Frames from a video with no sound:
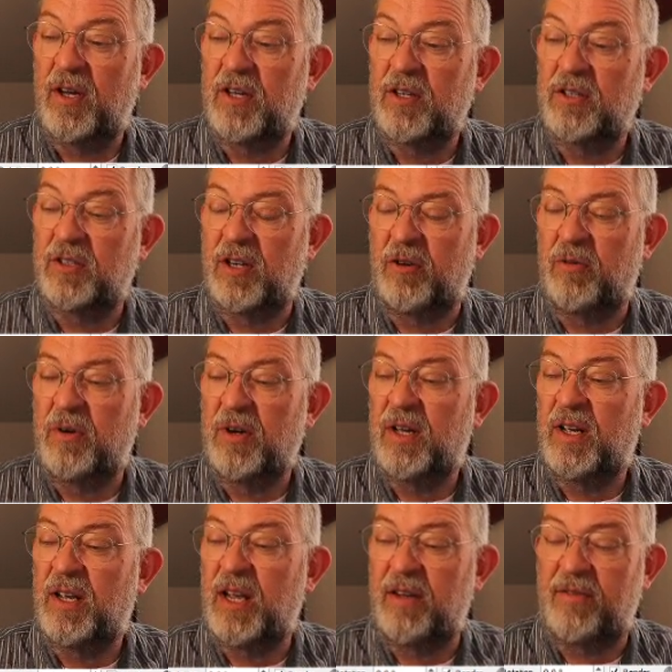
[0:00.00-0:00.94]
So
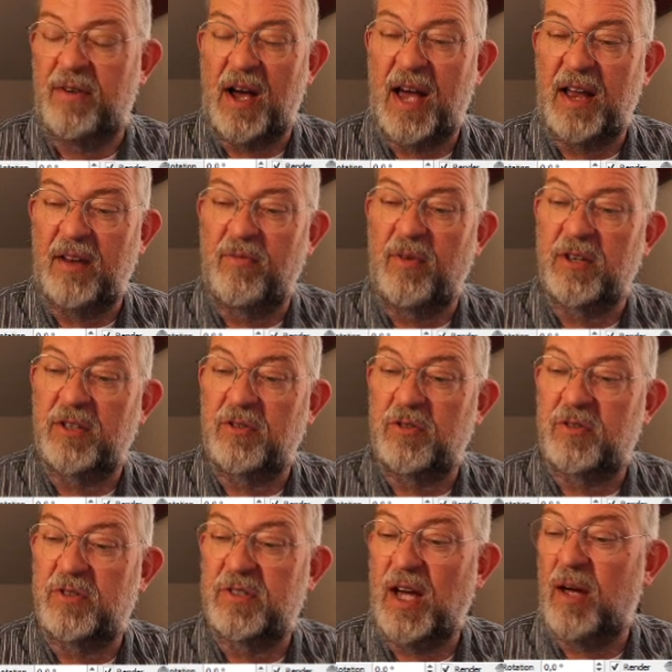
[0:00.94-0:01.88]
if I hadn't wanted
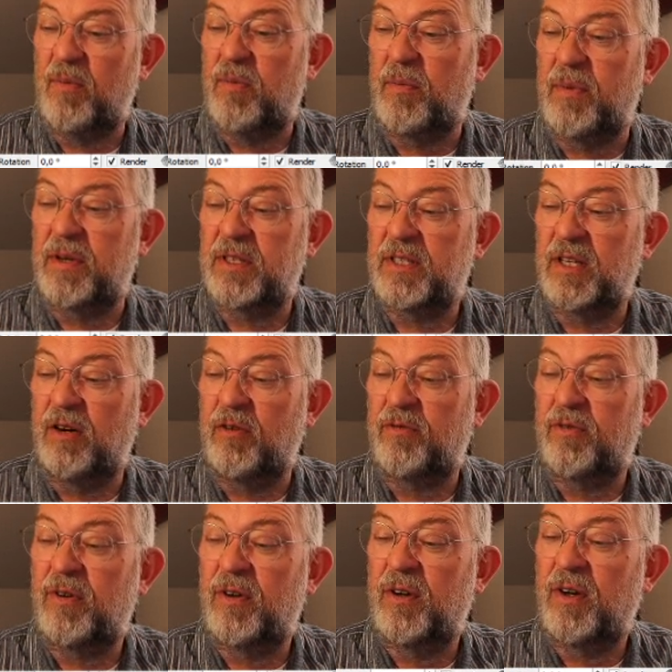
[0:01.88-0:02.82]
to type it myself,
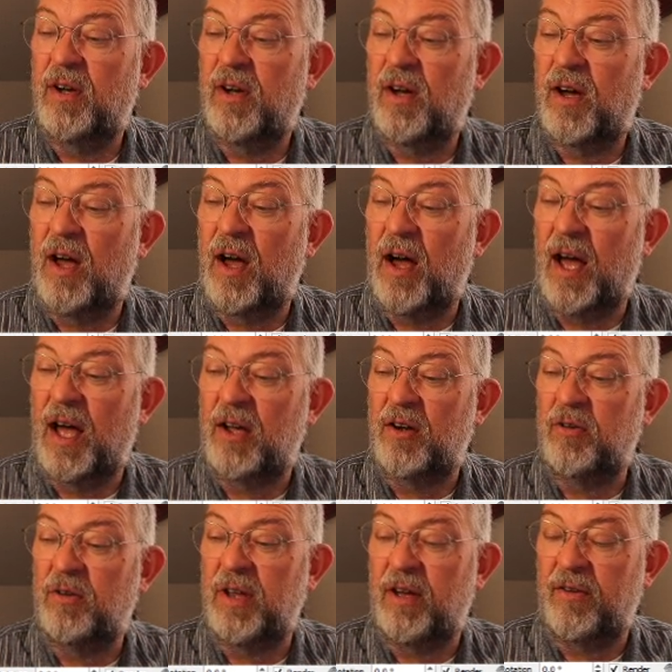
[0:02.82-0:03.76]
I
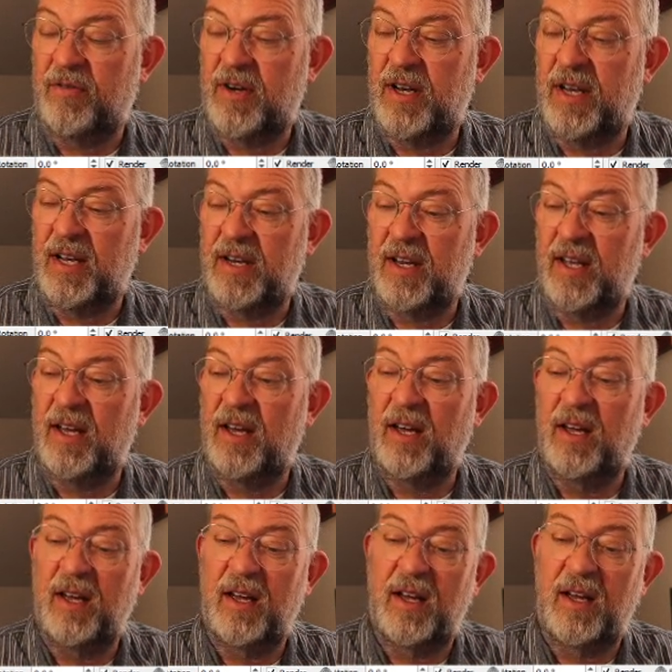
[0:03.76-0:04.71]
could have clicked
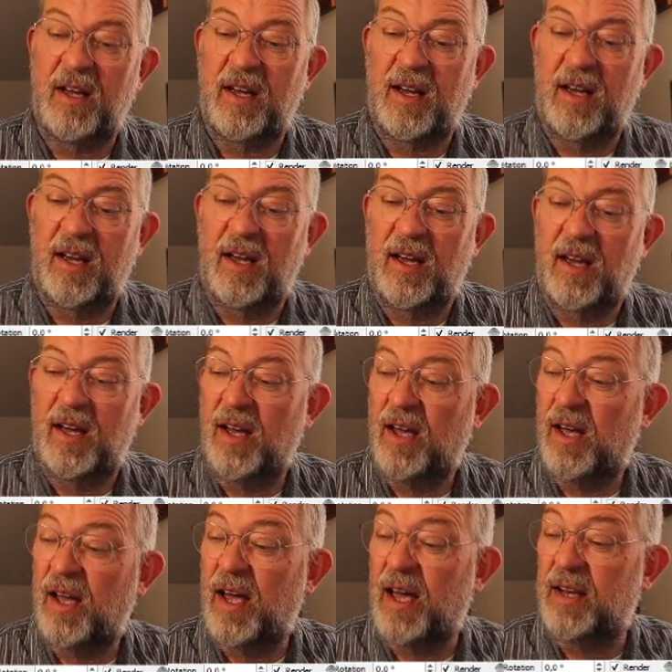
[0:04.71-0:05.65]
here
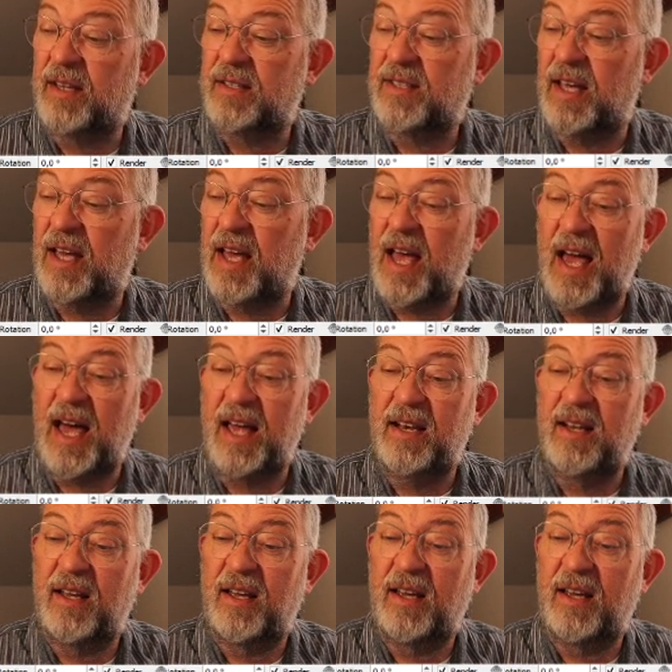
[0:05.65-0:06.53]
and say add.